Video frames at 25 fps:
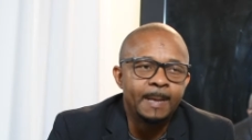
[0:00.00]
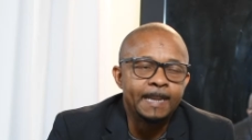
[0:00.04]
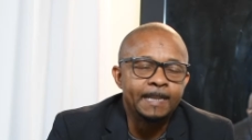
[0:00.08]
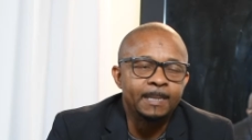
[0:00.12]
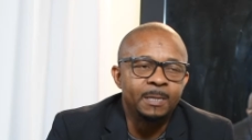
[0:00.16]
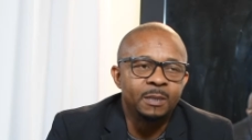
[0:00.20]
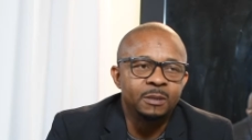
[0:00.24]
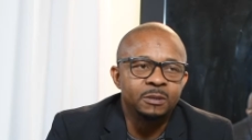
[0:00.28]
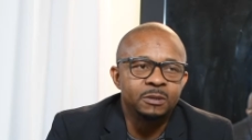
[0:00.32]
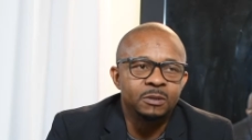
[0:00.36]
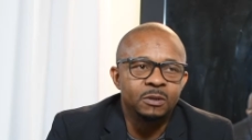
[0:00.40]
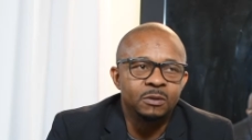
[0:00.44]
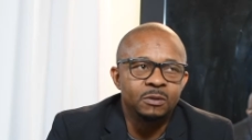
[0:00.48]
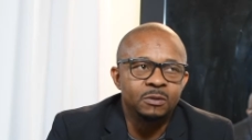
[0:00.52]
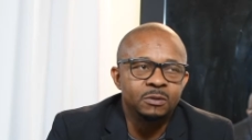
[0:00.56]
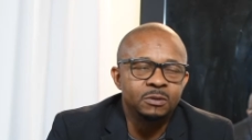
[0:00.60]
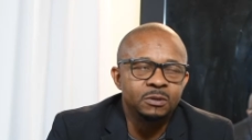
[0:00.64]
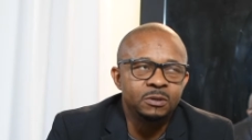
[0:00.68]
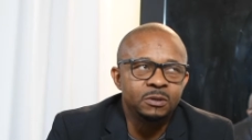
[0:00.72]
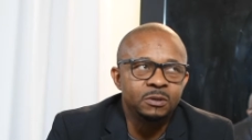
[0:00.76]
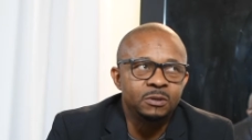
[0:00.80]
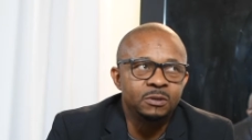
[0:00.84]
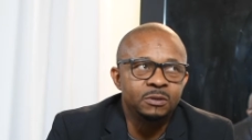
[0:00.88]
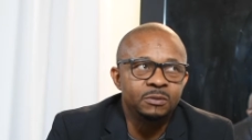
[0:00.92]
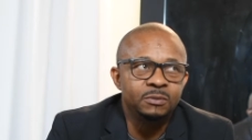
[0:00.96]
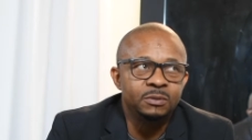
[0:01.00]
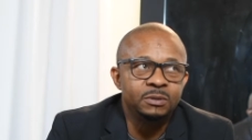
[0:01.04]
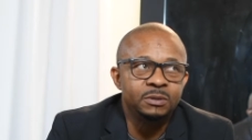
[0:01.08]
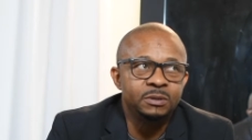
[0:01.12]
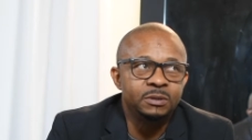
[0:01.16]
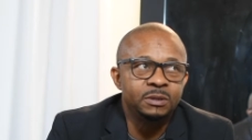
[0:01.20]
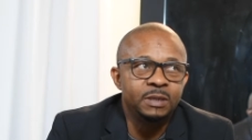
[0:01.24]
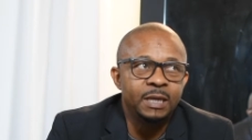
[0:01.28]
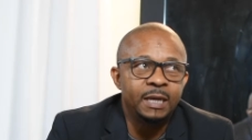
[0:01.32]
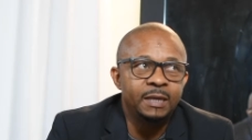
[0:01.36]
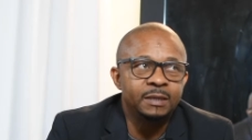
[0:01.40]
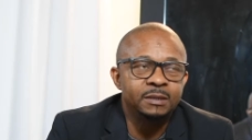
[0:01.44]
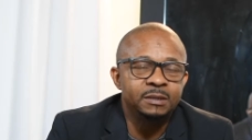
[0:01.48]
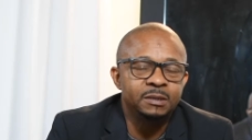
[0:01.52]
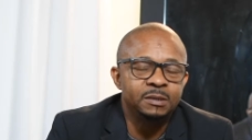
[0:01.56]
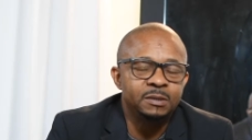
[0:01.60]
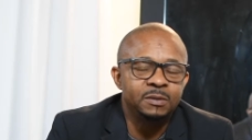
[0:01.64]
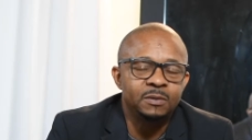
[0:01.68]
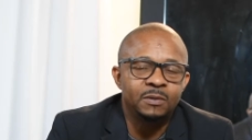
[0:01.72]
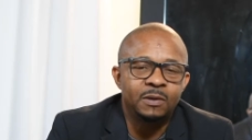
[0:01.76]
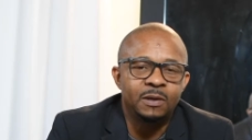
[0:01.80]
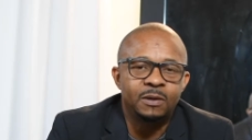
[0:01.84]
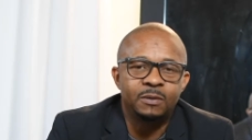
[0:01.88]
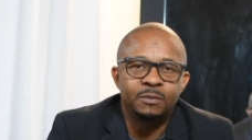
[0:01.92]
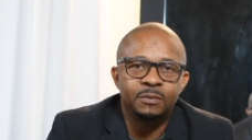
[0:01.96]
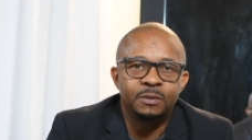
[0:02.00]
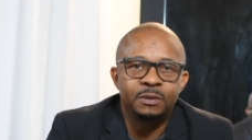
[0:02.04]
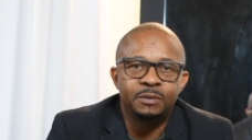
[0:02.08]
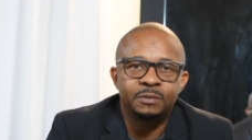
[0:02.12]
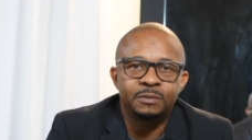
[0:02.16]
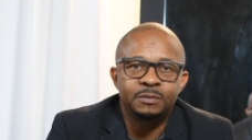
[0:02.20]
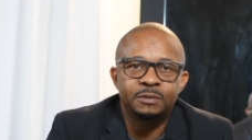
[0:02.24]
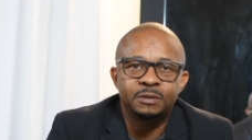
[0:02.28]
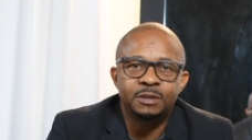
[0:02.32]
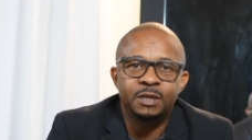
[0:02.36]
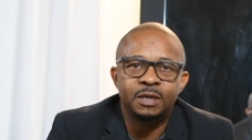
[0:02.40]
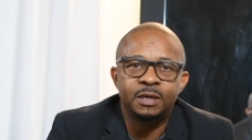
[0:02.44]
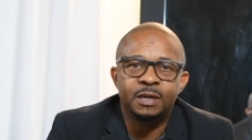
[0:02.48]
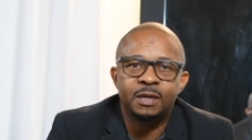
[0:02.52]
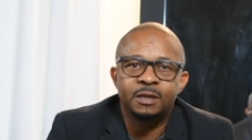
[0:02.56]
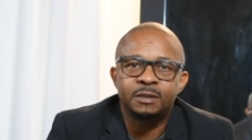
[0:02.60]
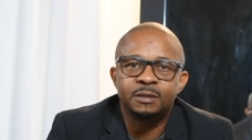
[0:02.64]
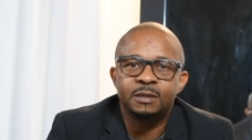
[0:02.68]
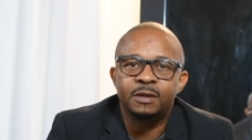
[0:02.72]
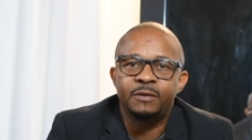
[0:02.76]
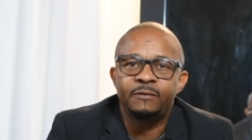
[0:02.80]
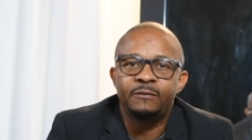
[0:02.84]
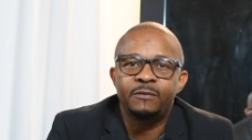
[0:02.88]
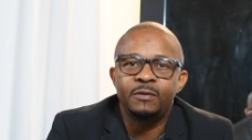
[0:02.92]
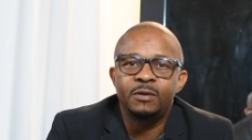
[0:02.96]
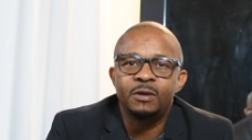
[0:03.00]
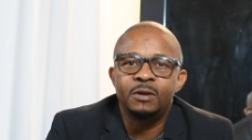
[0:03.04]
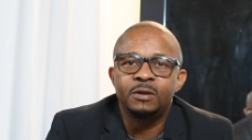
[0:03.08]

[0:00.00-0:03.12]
Yeah. So you know, it was nasty too. I don't want to share that stuff.